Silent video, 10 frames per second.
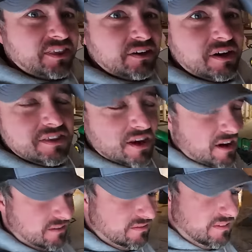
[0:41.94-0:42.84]
thing right
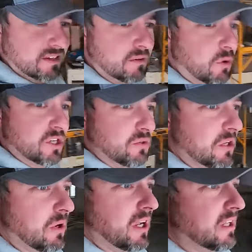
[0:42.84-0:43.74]
there works
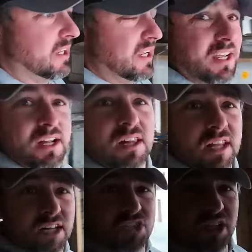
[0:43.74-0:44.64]
really well. A
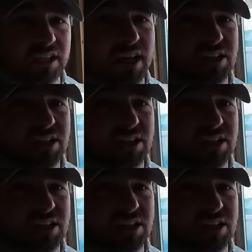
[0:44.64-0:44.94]
little chilly